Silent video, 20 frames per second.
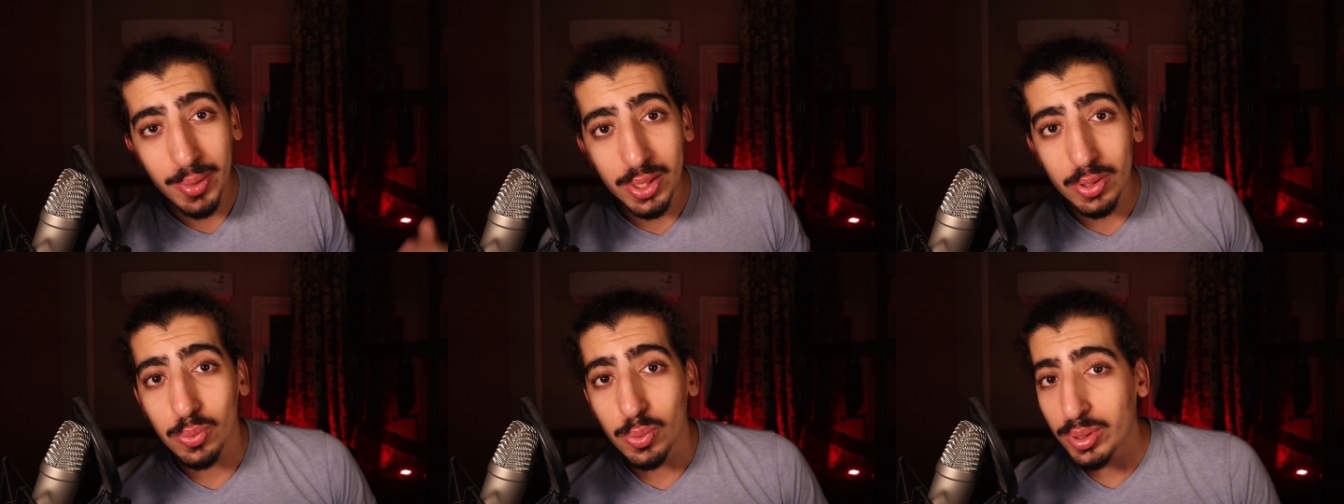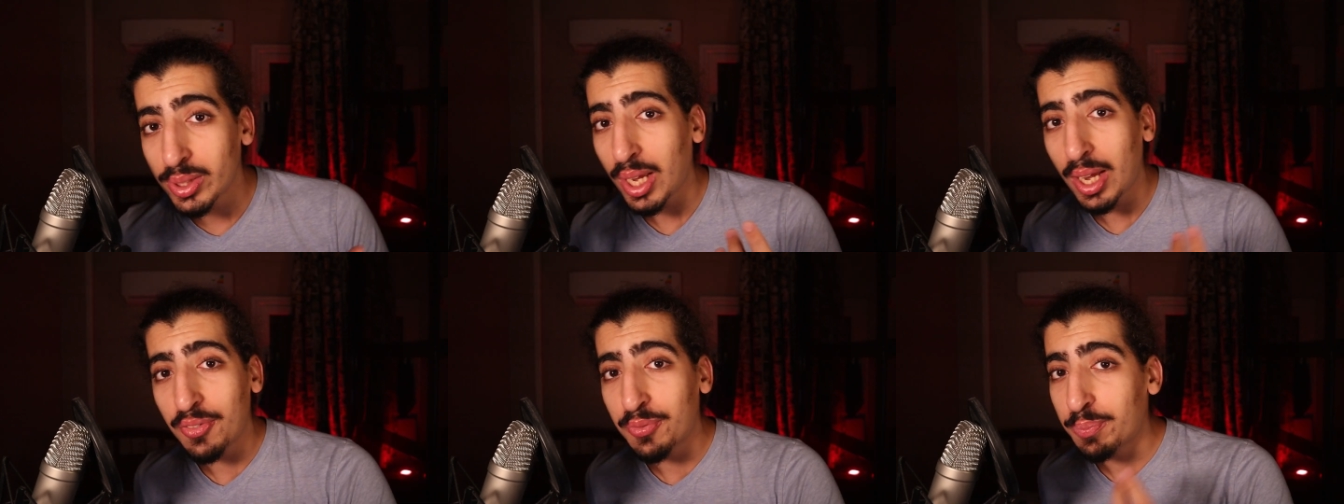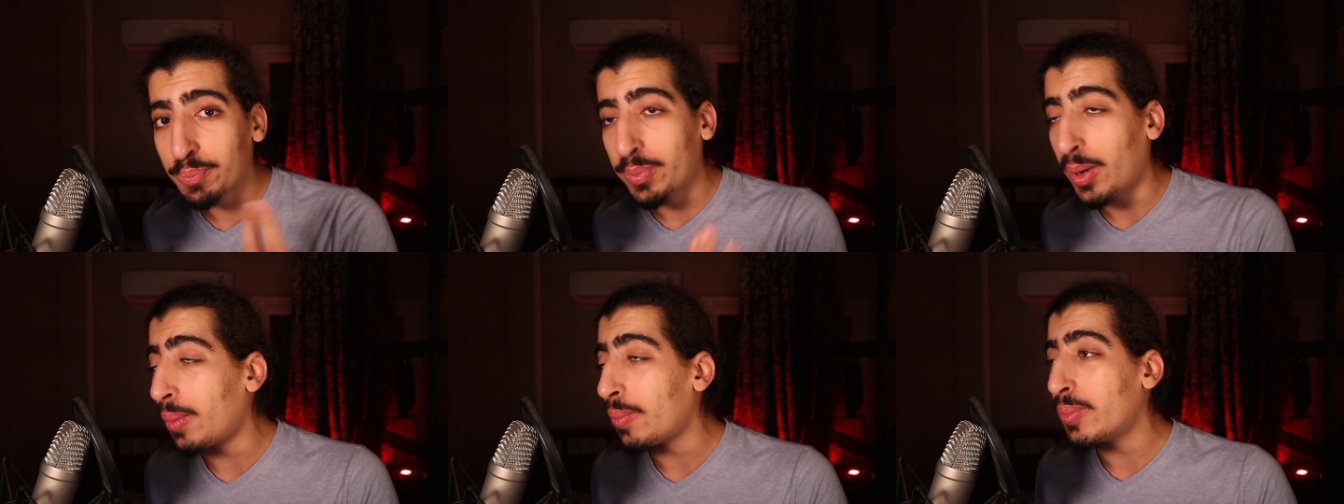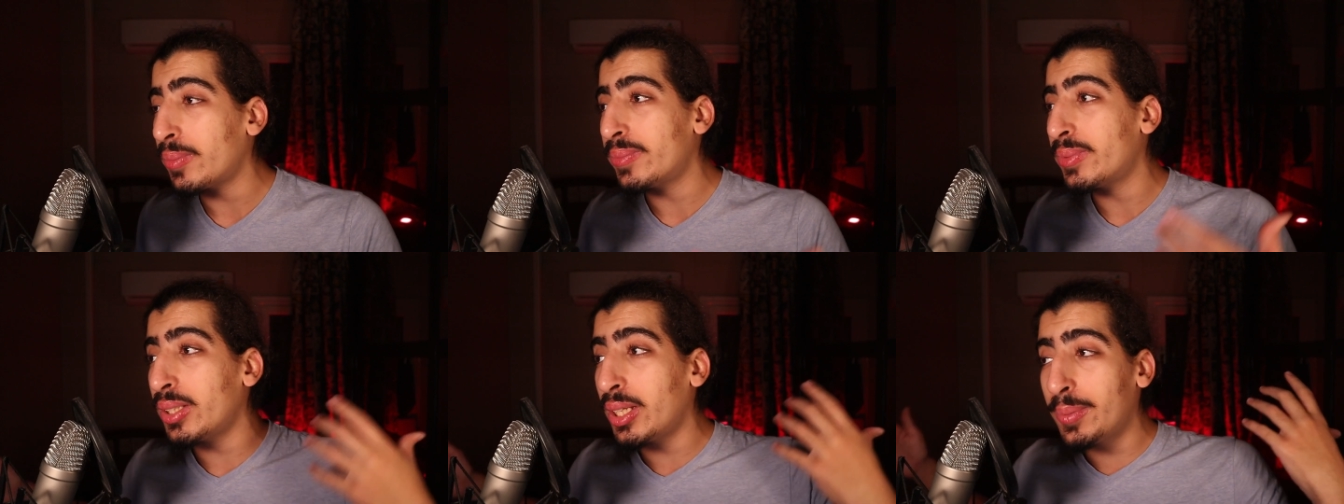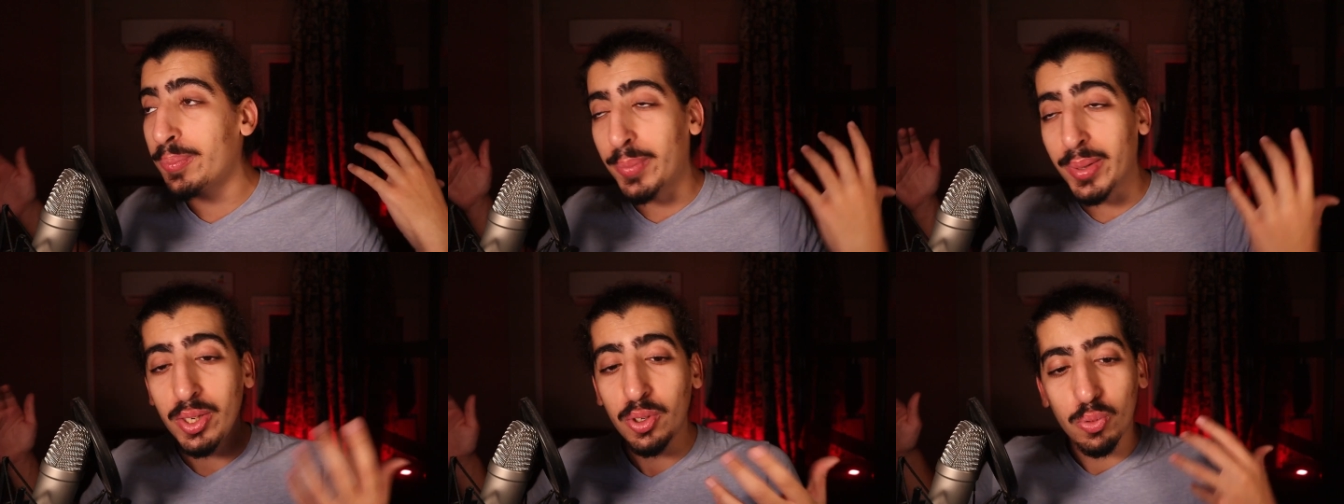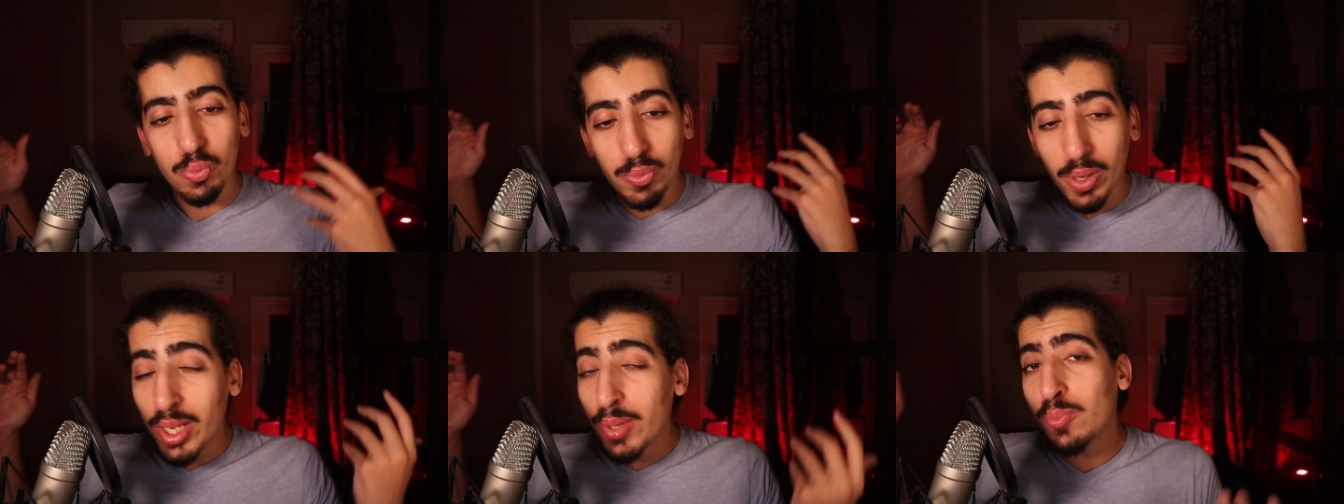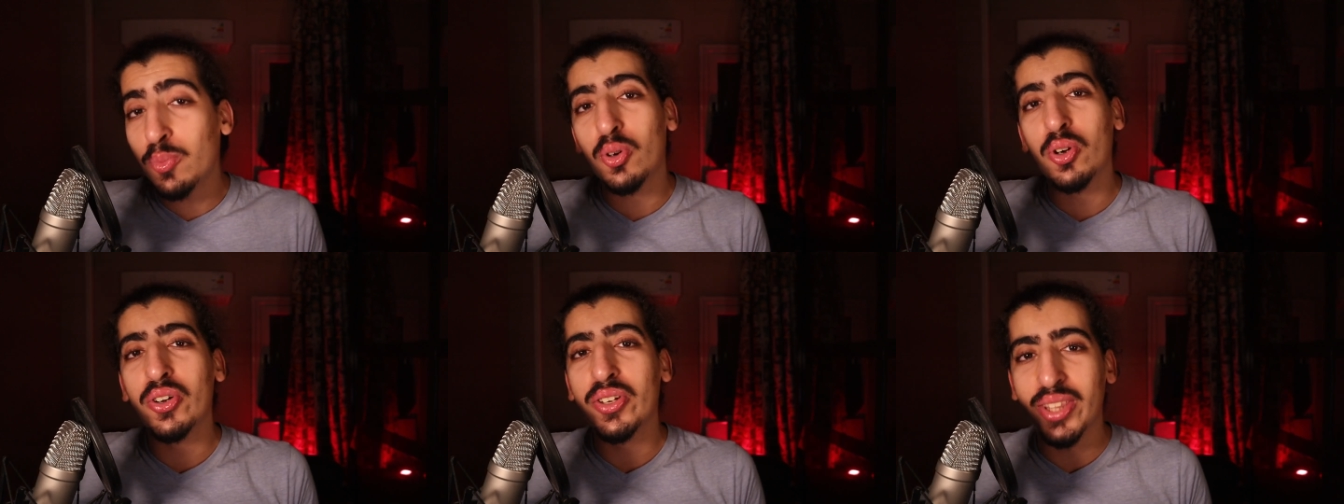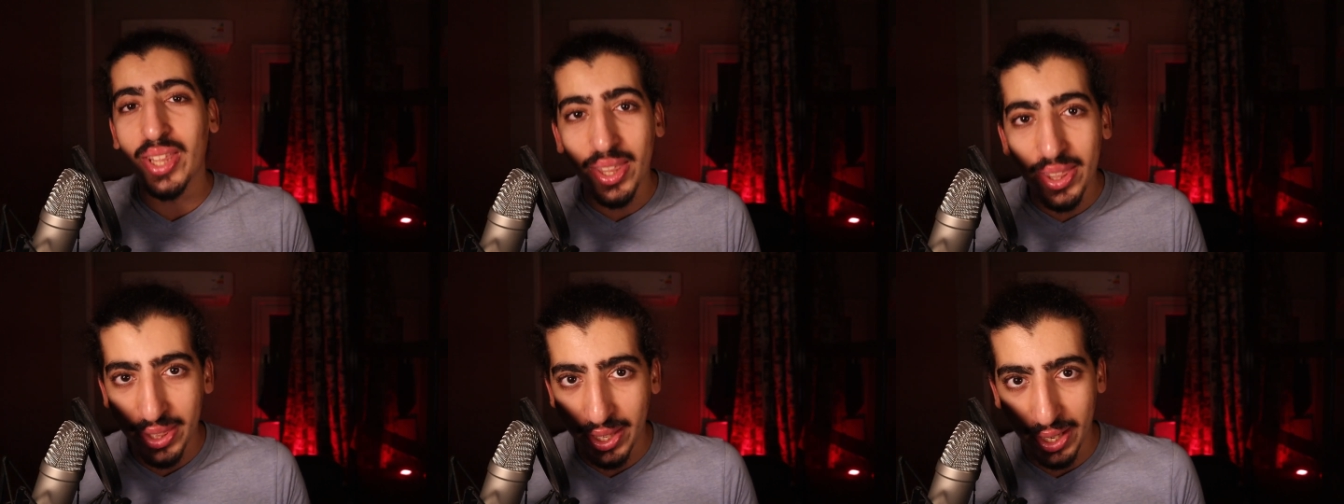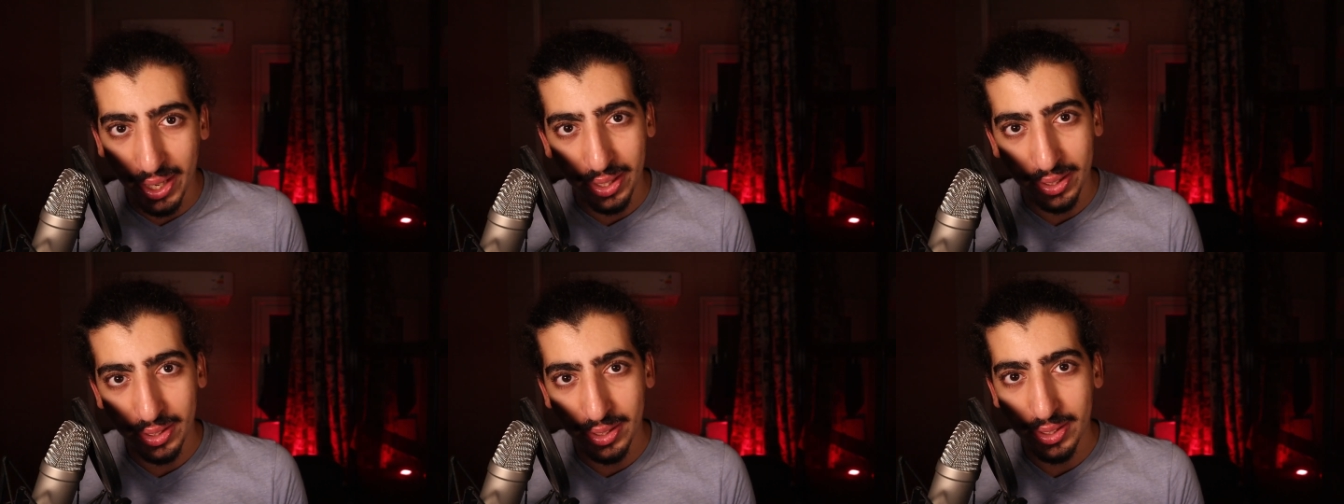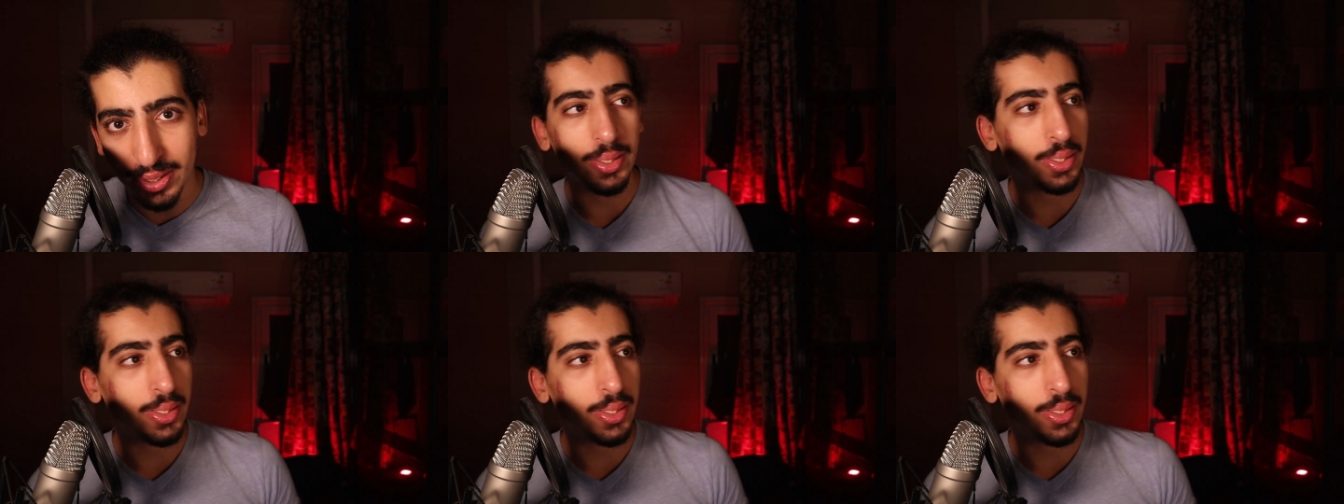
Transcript: it would have probably been way more than that.